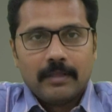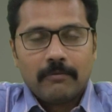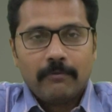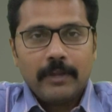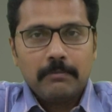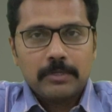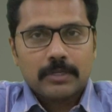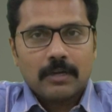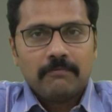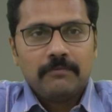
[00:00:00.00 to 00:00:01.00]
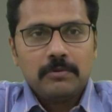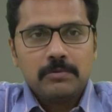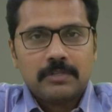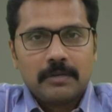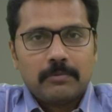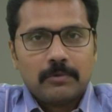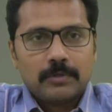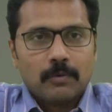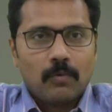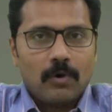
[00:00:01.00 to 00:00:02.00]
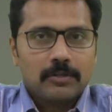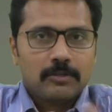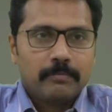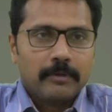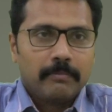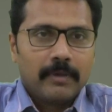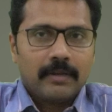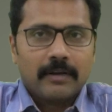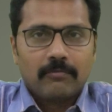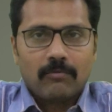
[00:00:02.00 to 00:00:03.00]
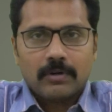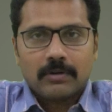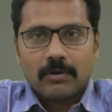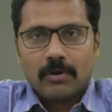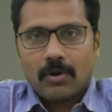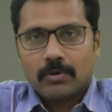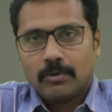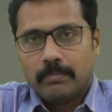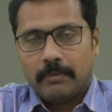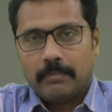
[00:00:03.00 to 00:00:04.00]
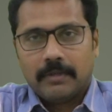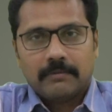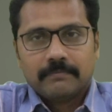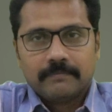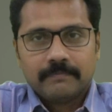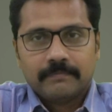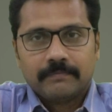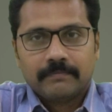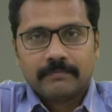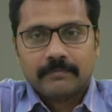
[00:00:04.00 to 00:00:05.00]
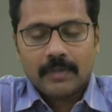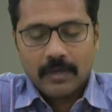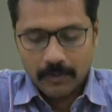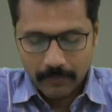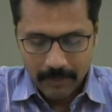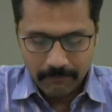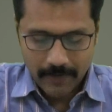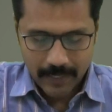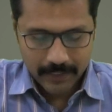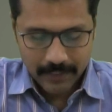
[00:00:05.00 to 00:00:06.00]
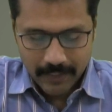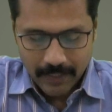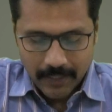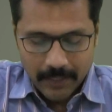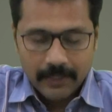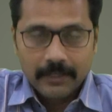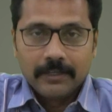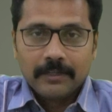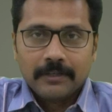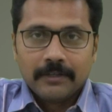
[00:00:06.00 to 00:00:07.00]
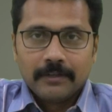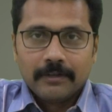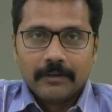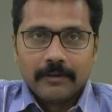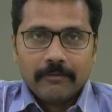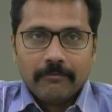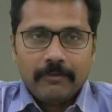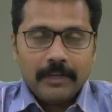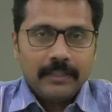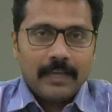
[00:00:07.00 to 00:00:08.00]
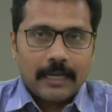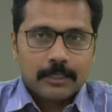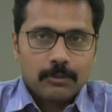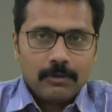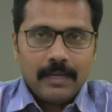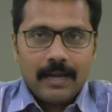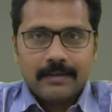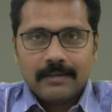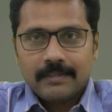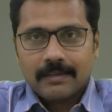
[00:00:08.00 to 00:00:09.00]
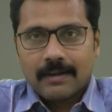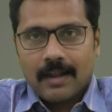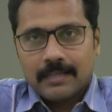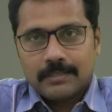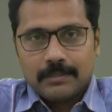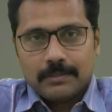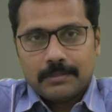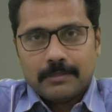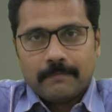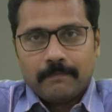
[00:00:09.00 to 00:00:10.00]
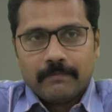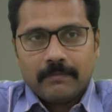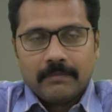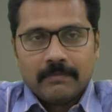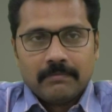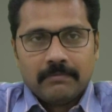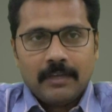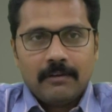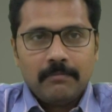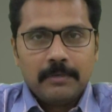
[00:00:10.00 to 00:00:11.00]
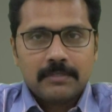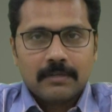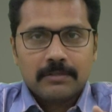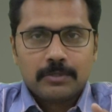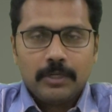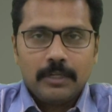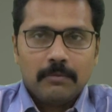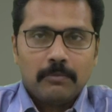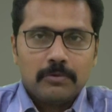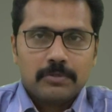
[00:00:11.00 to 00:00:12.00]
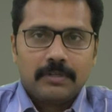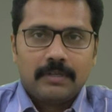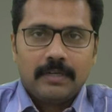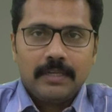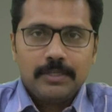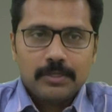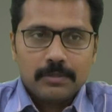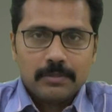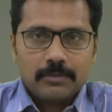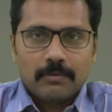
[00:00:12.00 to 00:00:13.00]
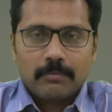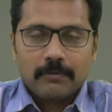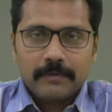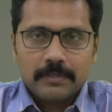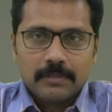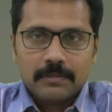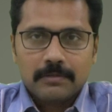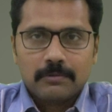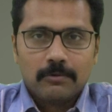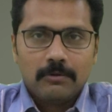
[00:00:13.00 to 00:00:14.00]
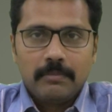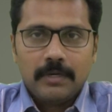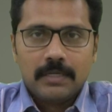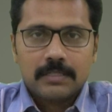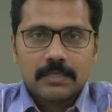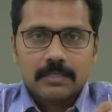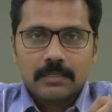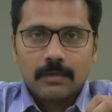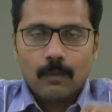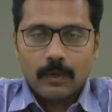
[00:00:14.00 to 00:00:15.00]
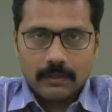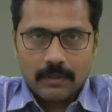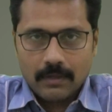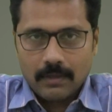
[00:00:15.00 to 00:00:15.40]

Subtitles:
are very much confused about what to prepare and what not to prepare. Now, in fact, when they actually attend the classes, there will be certain senior-most teachers or professors who will be discussing with